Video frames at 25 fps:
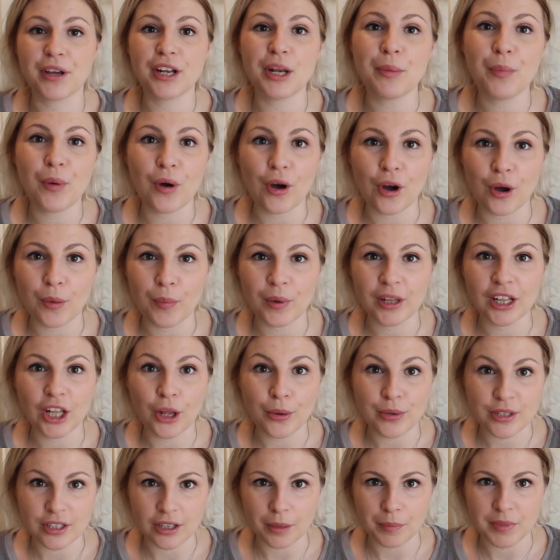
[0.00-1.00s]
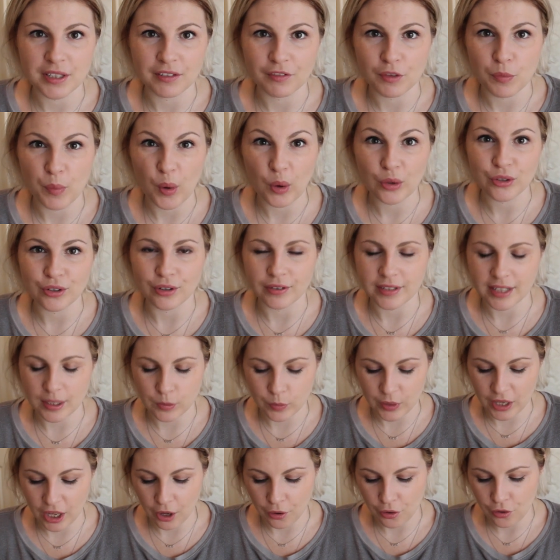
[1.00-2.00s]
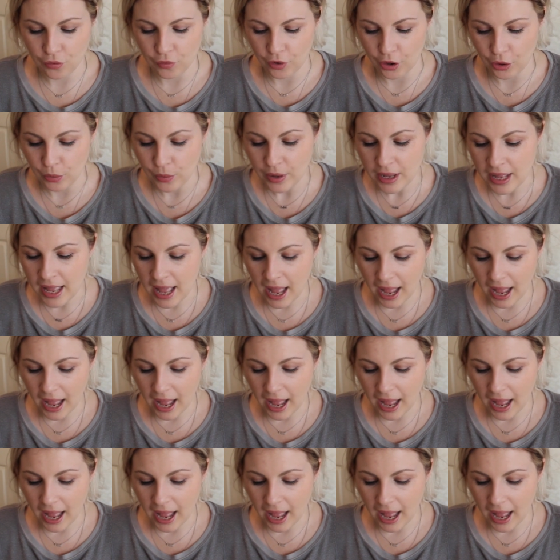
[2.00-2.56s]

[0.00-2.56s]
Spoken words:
going to put up close-ups of the bottles as we go through.